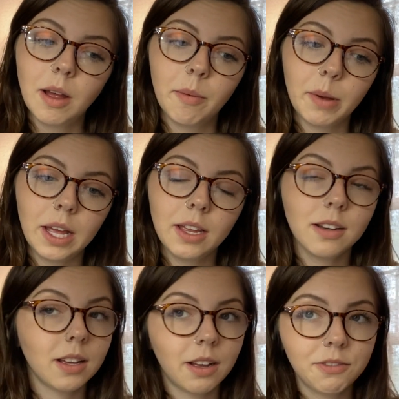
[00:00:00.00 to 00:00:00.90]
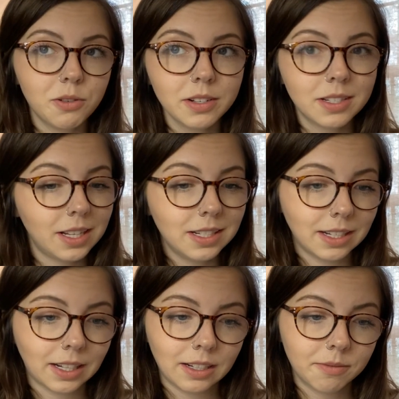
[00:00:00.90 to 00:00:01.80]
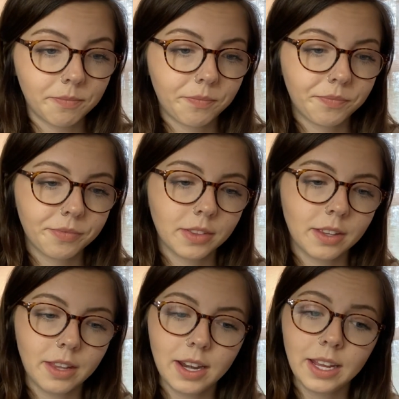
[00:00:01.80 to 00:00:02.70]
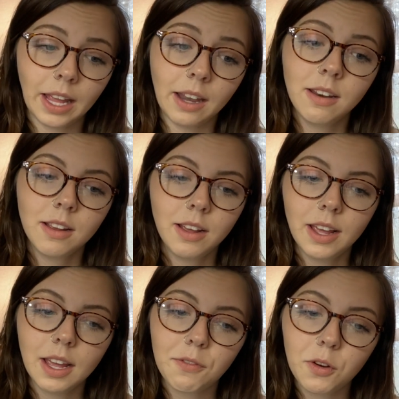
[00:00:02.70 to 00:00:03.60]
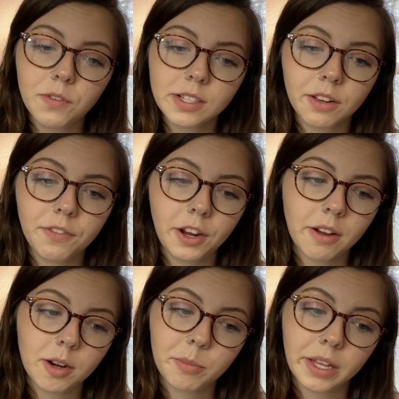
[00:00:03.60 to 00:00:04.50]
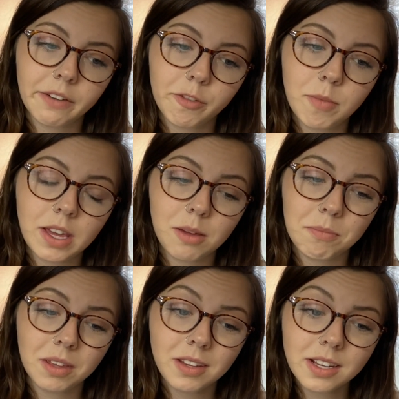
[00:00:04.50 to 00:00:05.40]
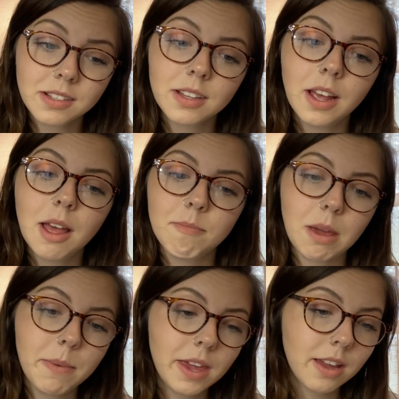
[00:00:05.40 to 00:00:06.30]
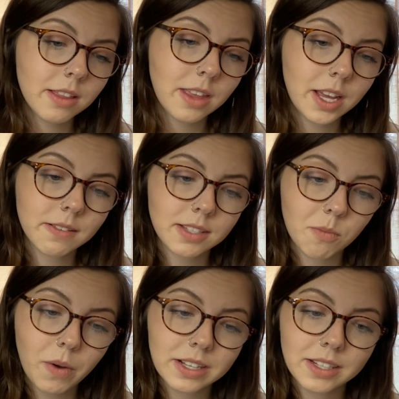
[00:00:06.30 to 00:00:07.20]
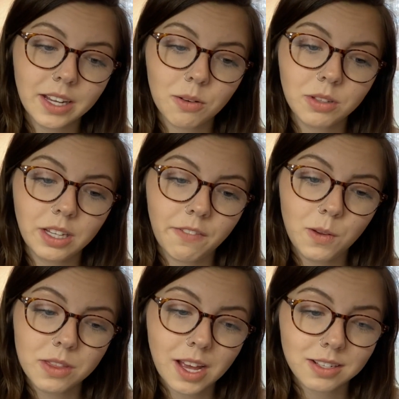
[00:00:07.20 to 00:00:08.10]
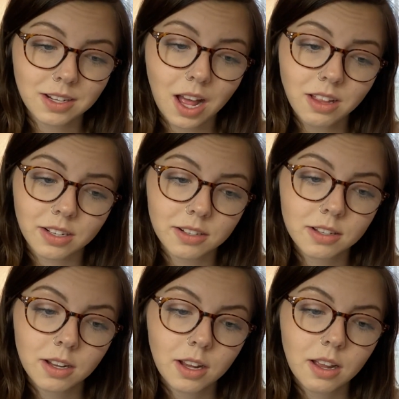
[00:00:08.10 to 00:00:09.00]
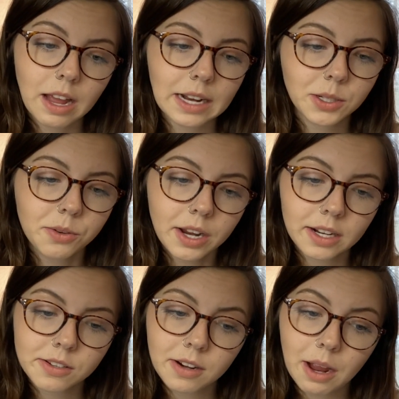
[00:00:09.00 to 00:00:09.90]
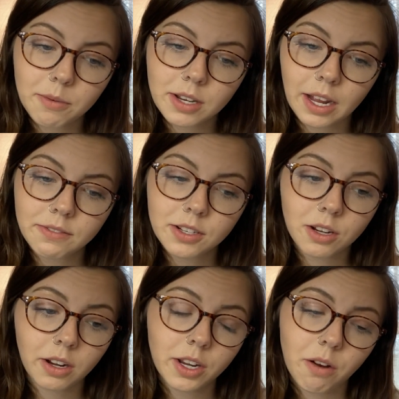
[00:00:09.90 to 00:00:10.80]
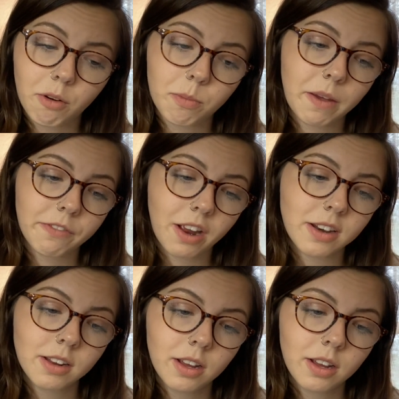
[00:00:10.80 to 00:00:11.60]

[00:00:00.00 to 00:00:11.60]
But of course he didn't. Then again, if Rufus could figure out a plan for making millions, maybe he could think of some way to get only a few $1,000s. I told Hector I would have to talk it over with my friend.